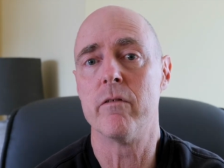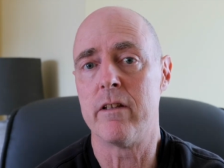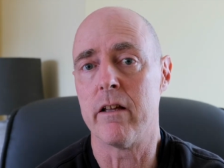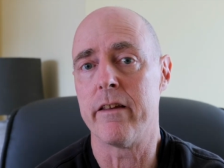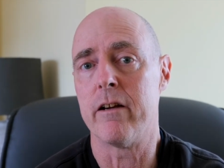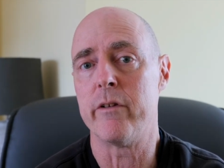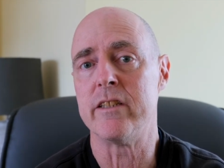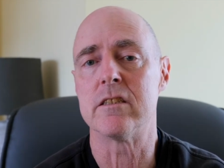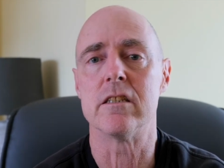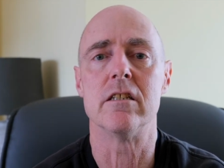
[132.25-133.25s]
done their
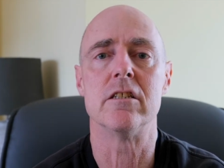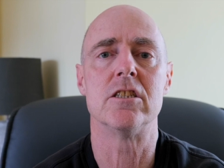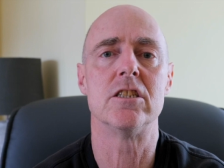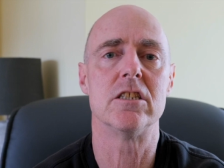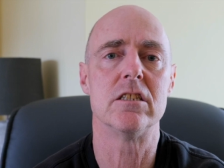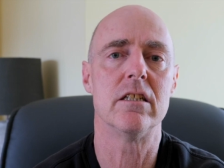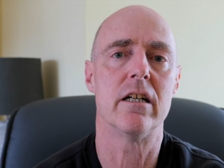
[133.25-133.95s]
research